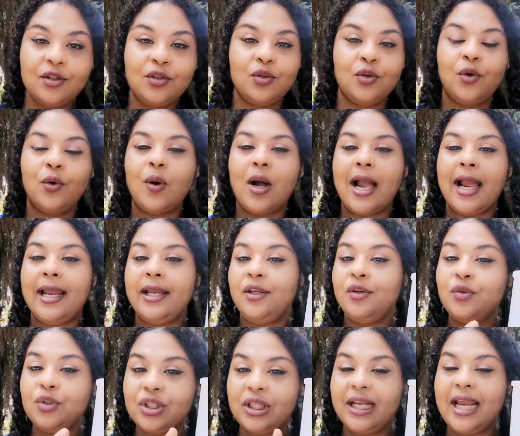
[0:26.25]
so I
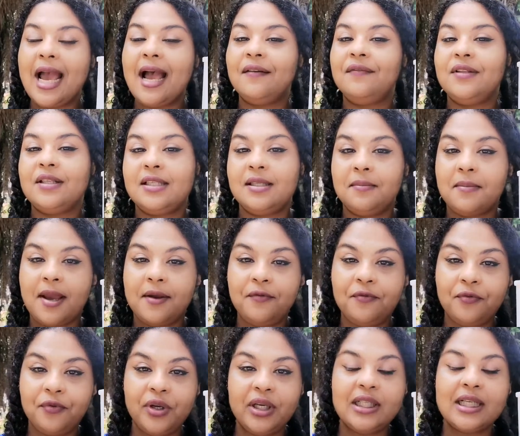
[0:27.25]
usually have this in my
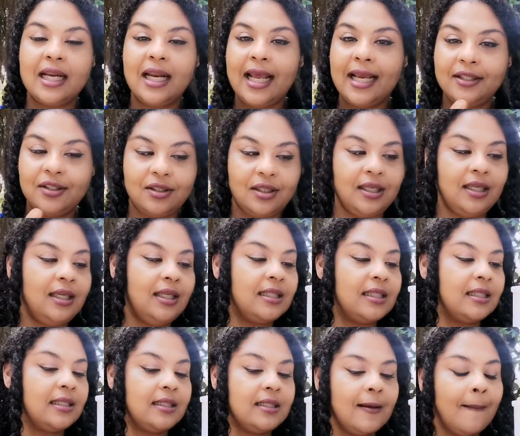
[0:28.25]
fridge. I like to
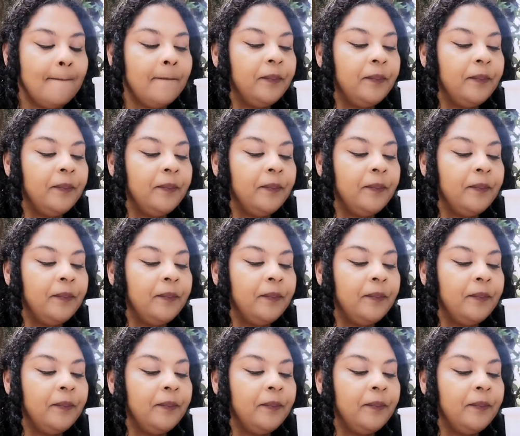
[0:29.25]
eat it,